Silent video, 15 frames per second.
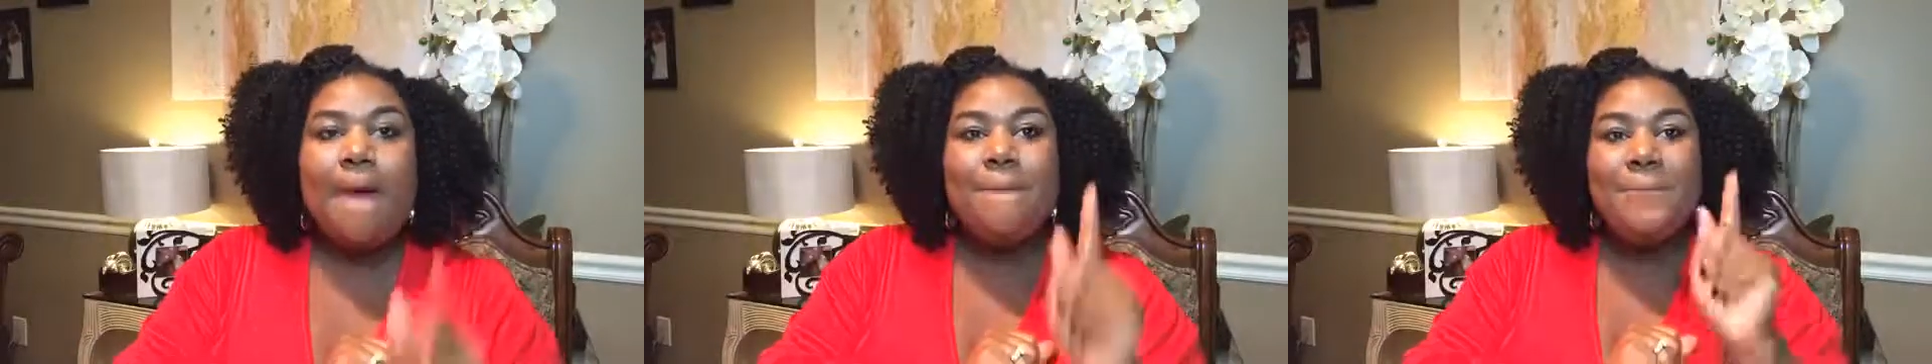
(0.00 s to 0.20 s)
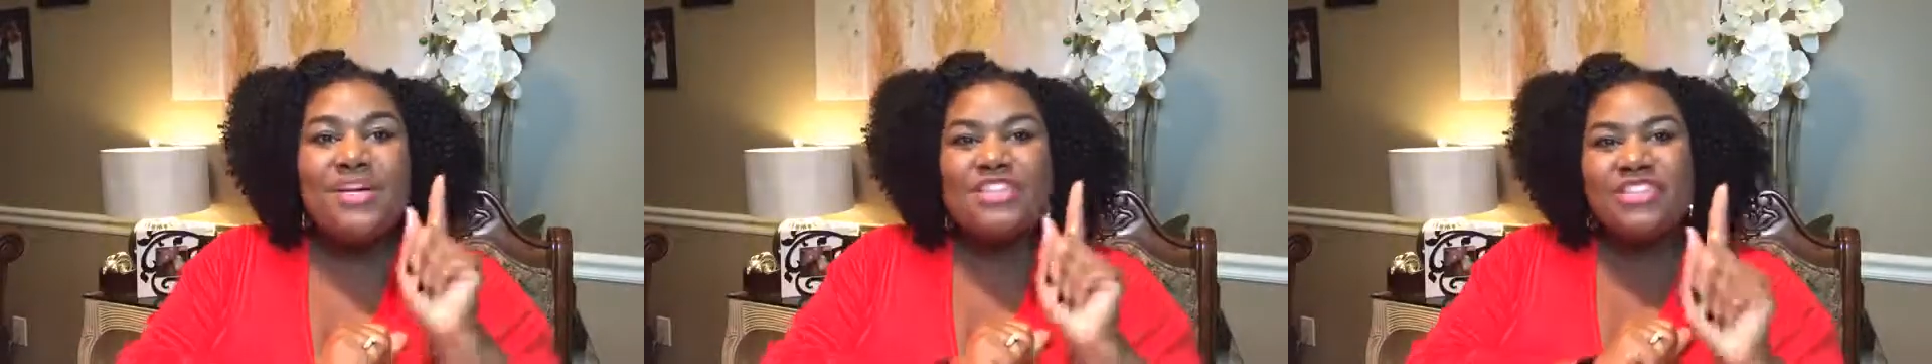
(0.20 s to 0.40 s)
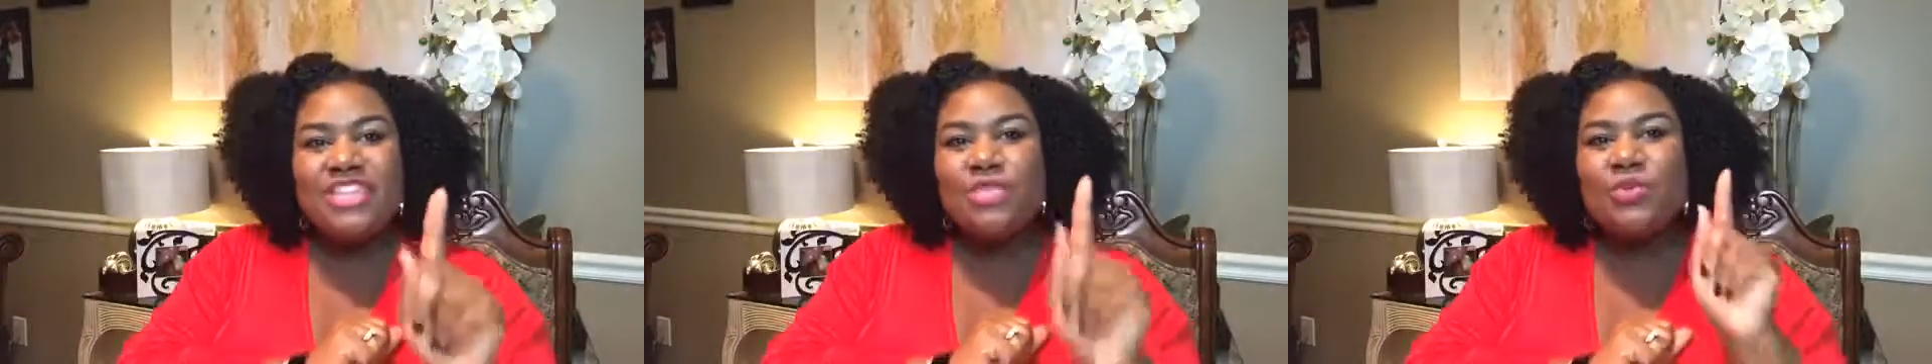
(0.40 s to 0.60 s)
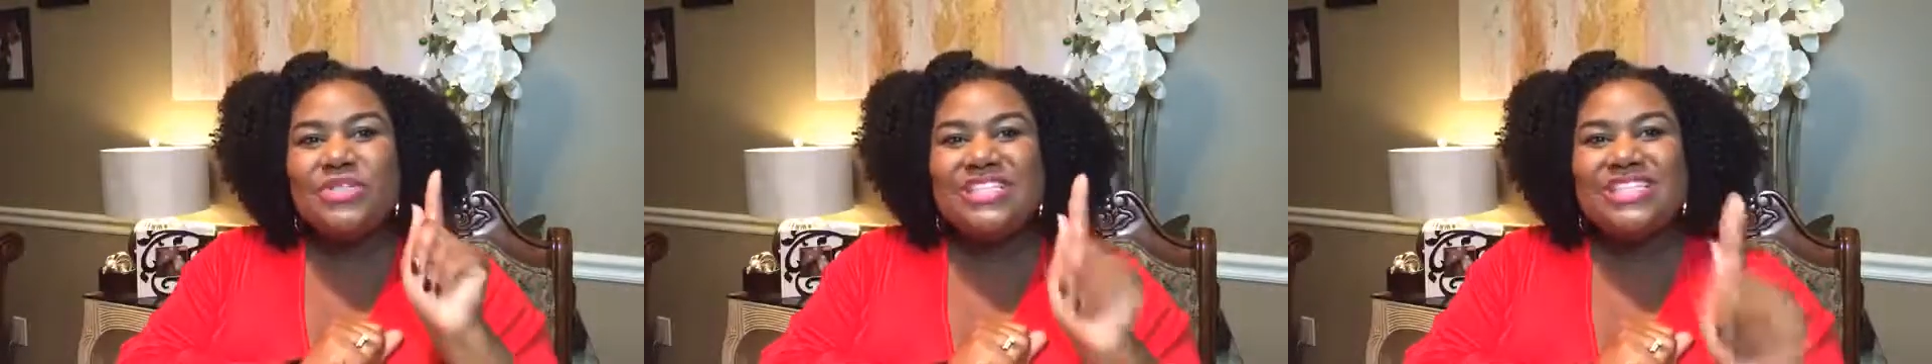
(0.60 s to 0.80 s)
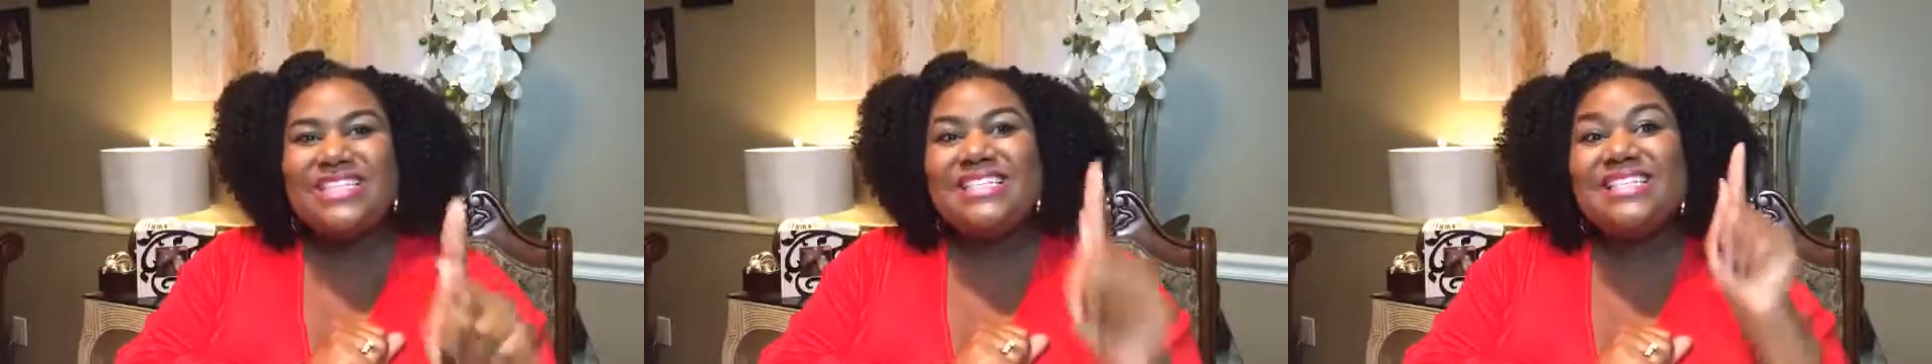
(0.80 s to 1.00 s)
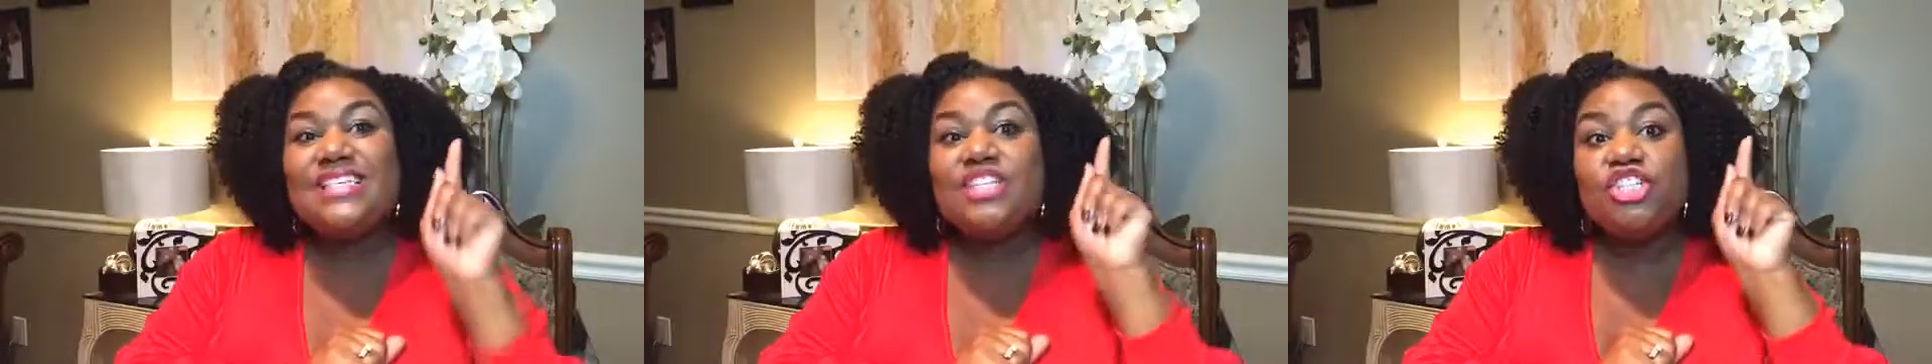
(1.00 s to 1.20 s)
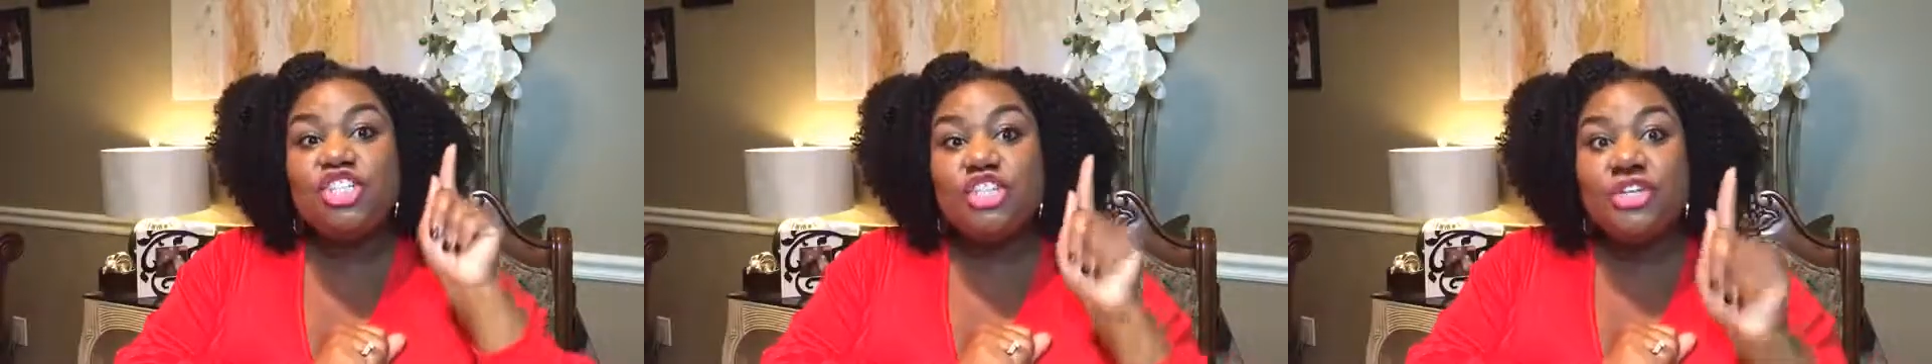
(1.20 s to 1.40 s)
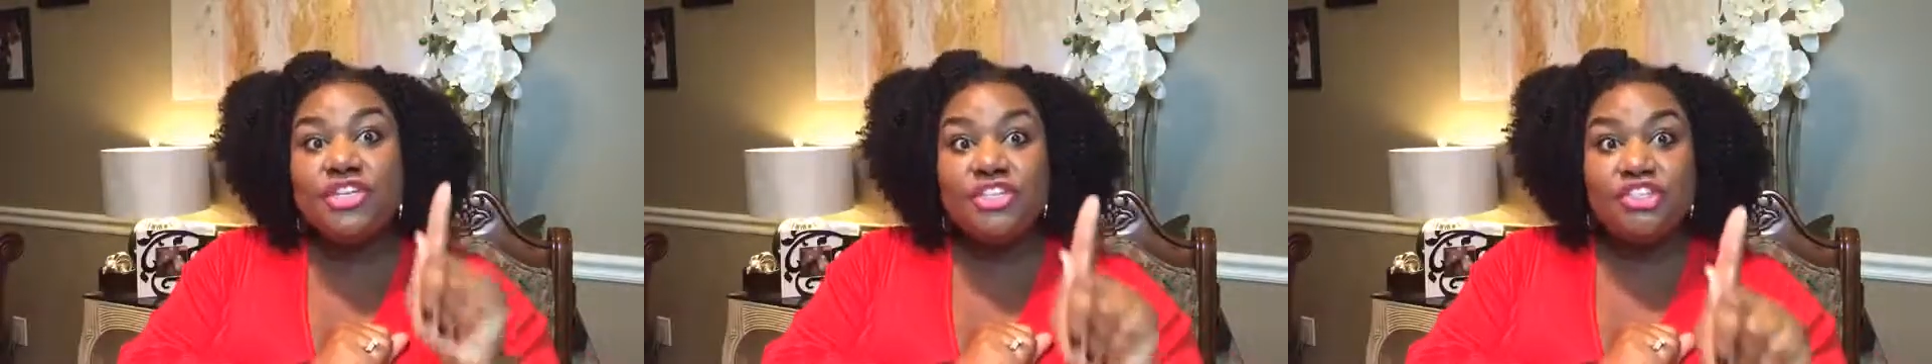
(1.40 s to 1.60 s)
but this was a
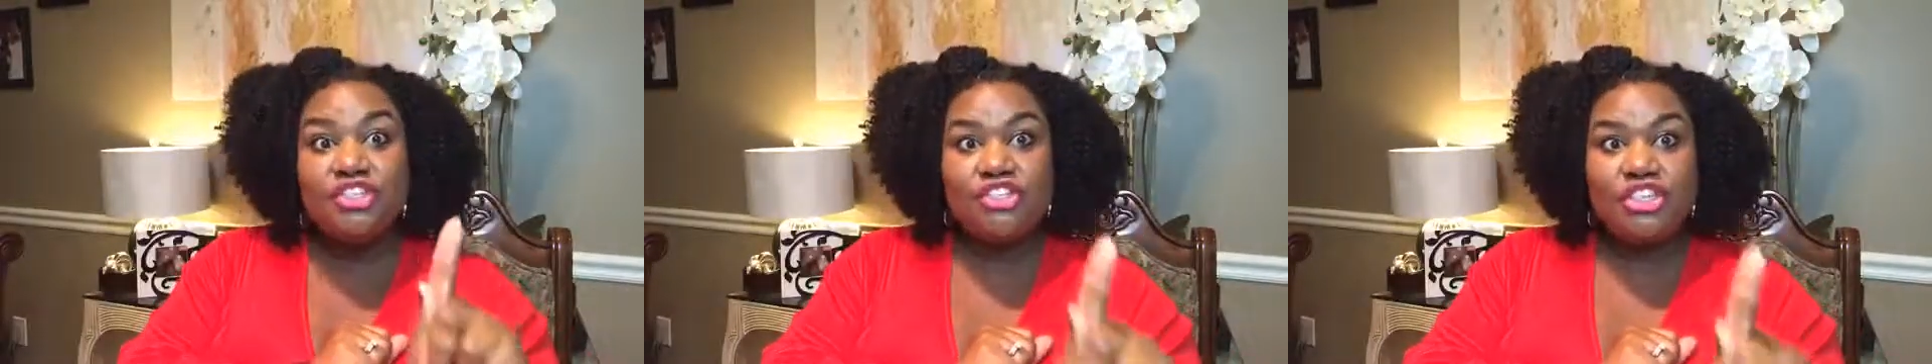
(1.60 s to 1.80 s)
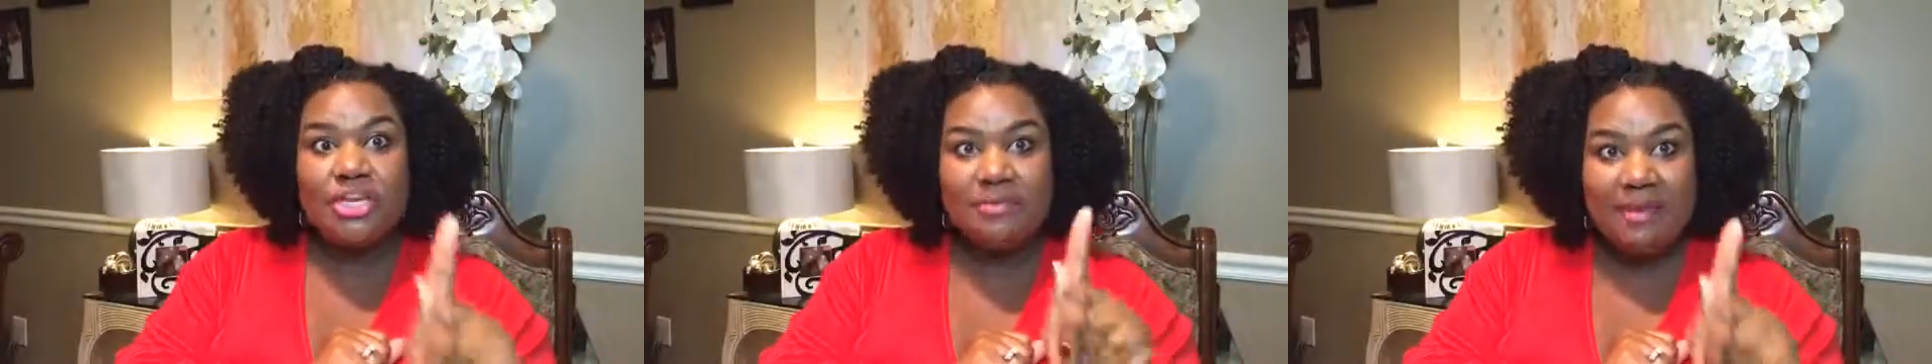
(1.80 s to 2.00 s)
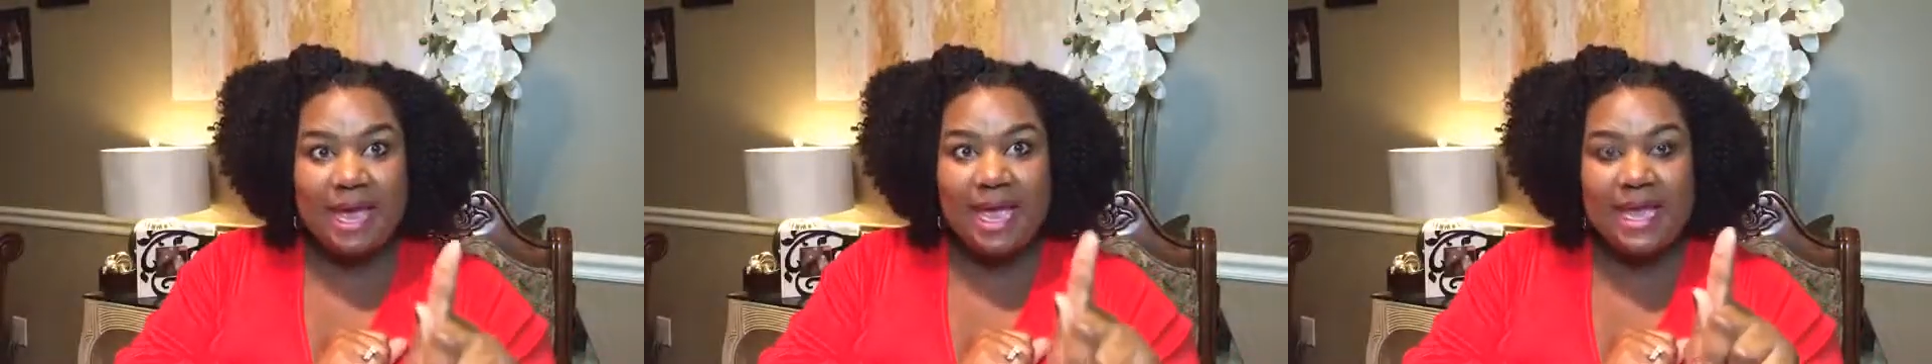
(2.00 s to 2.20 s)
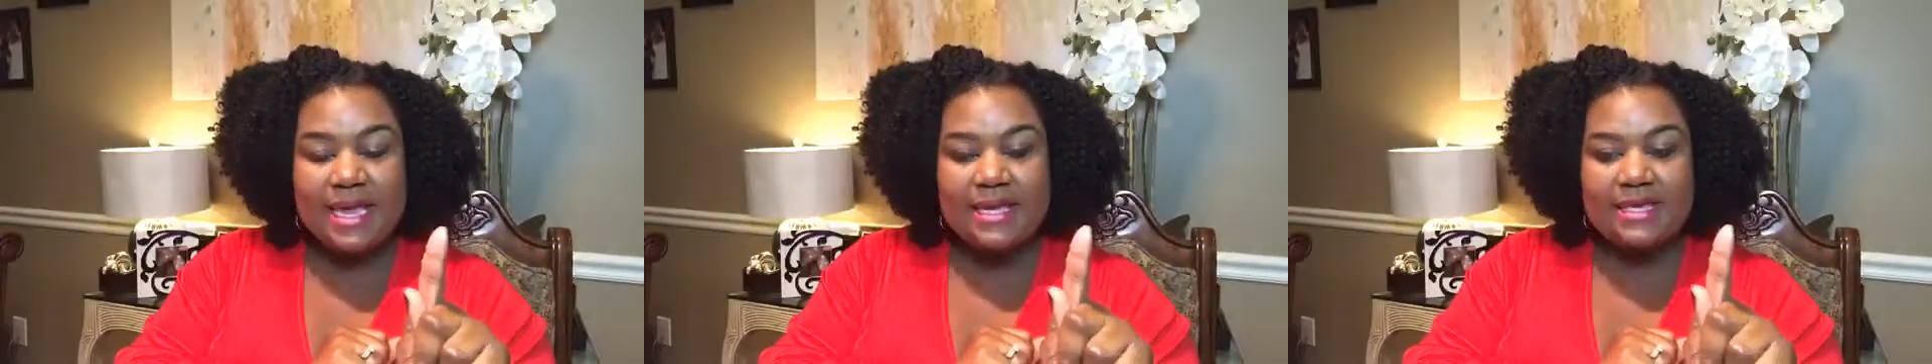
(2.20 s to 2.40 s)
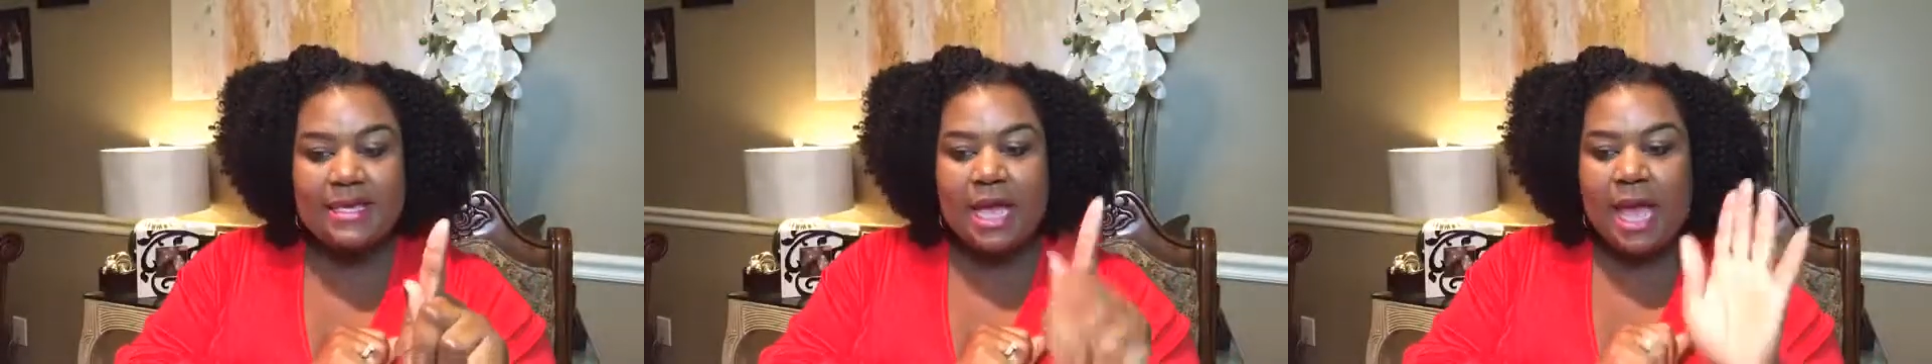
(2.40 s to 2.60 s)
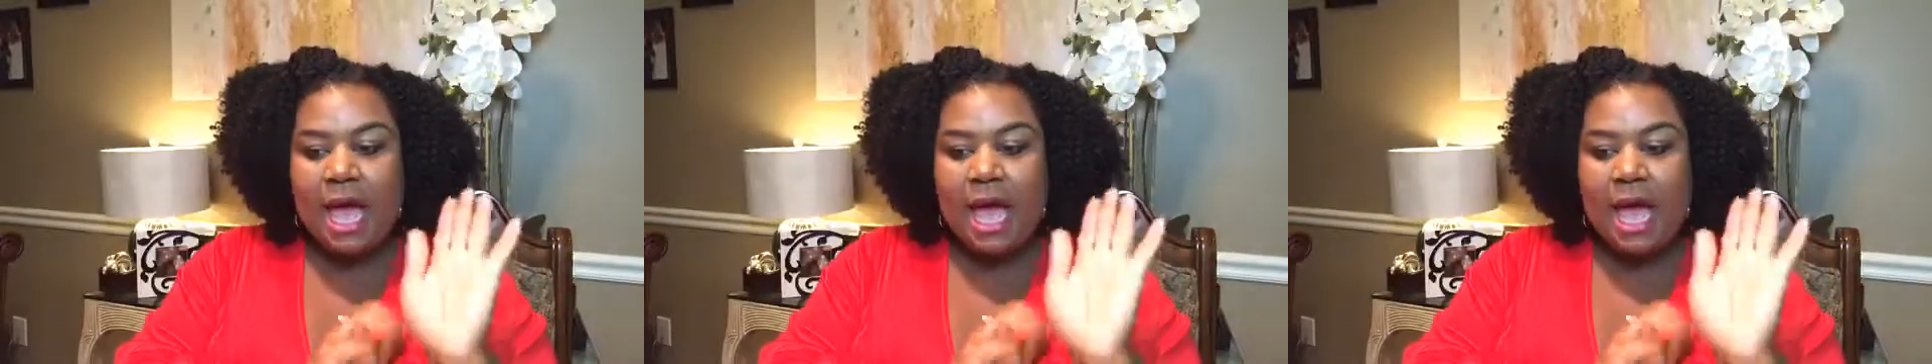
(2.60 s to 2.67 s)
decision she made.